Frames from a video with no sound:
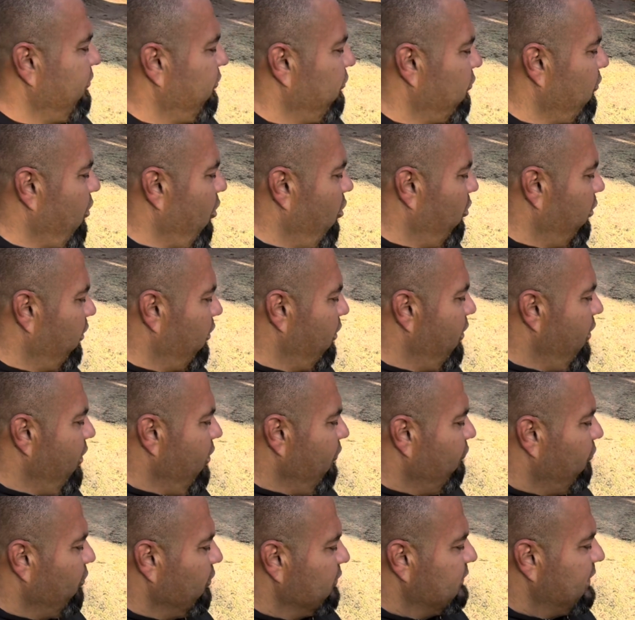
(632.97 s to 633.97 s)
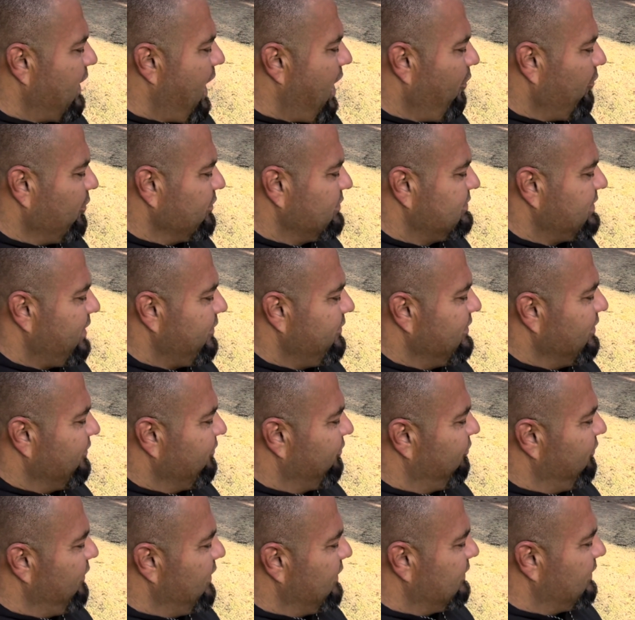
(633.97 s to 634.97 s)
froward. For thou wilt save the
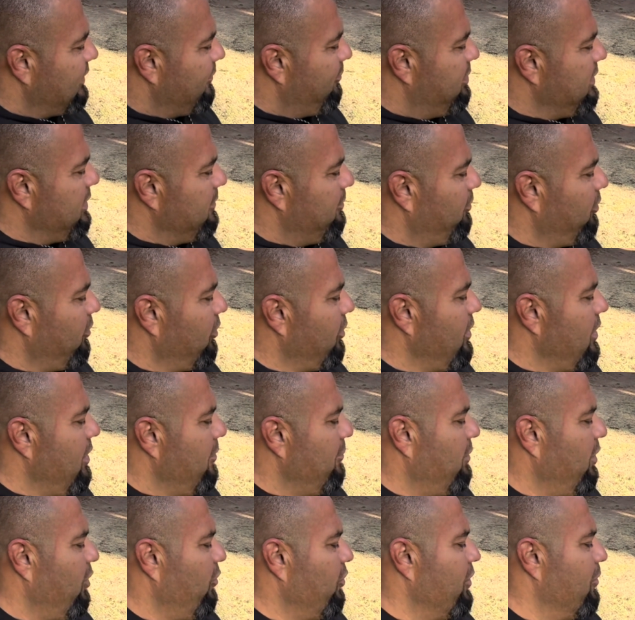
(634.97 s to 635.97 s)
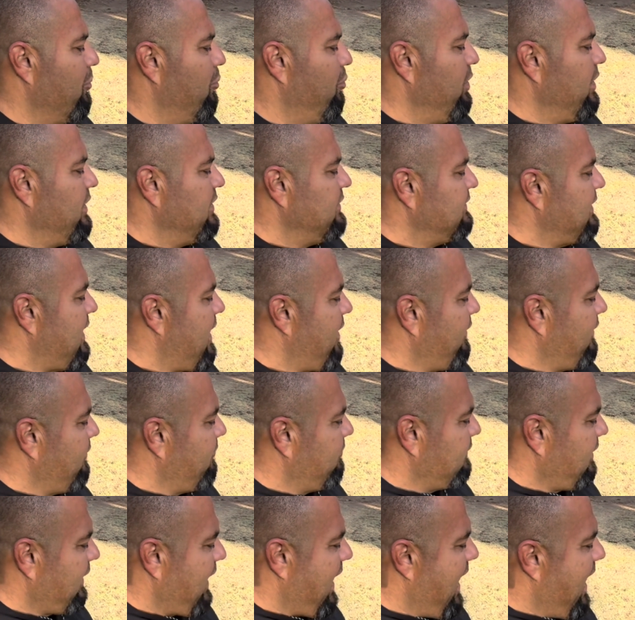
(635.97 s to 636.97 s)
afflicted people, but will bring
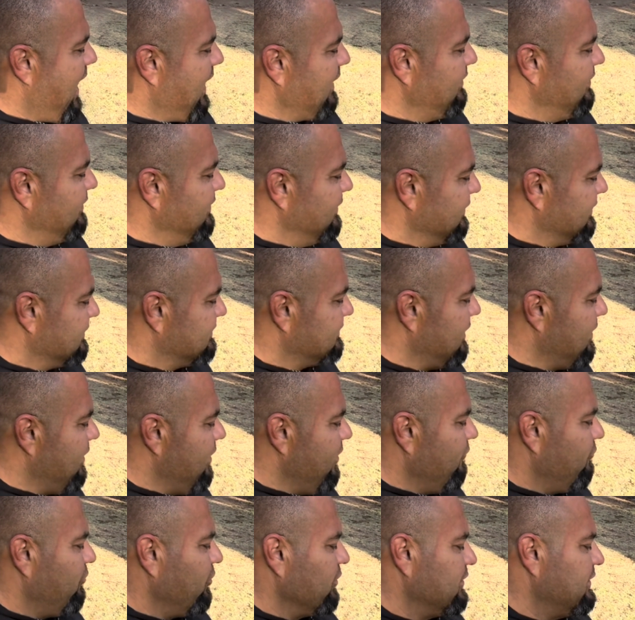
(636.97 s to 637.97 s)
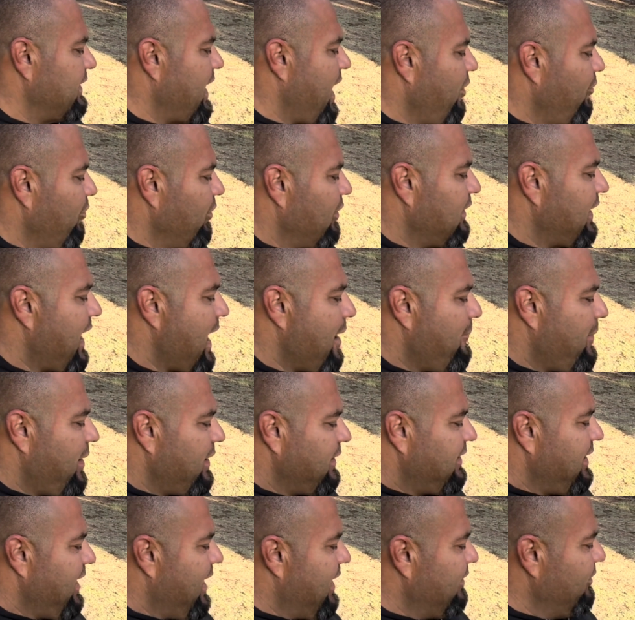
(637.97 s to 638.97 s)
down high looks. For thou wilt light my
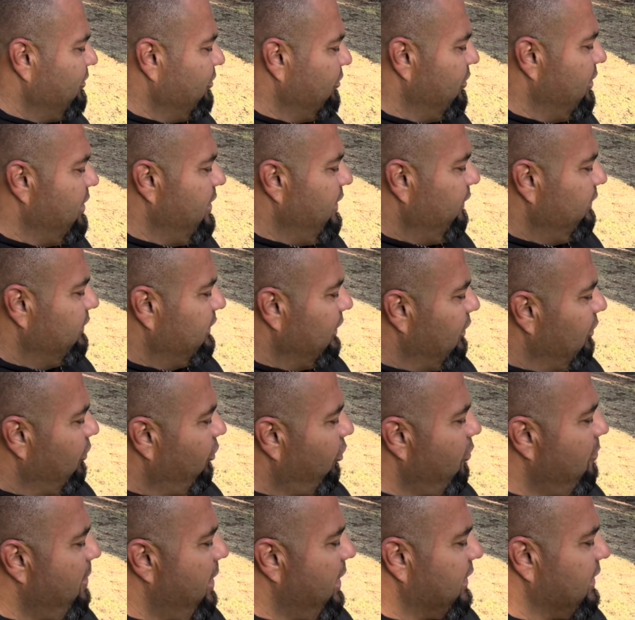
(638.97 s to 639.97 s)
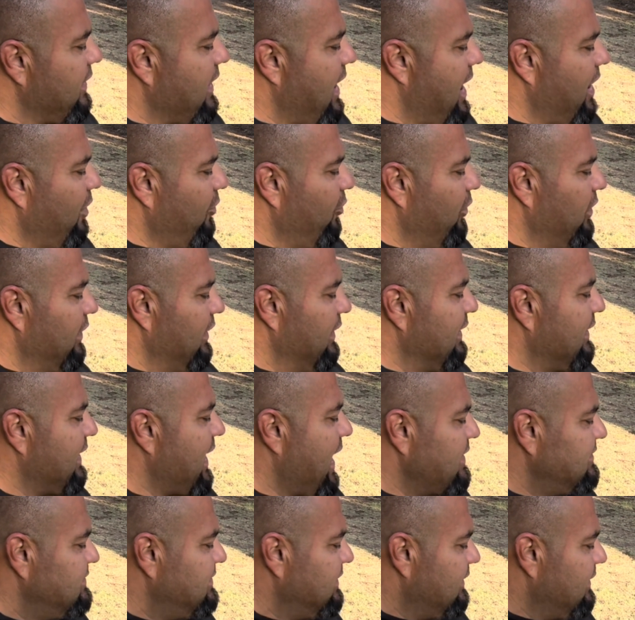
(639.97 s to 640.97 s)
candle. The Lord my God will
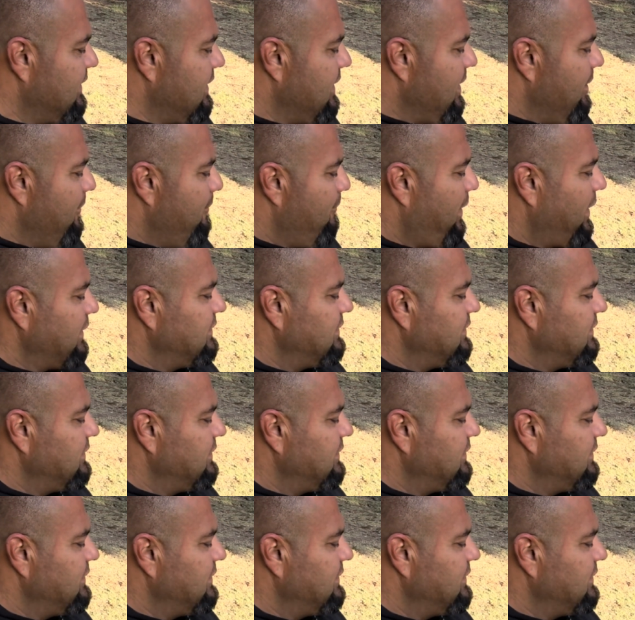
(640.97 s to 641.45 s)
enlighten my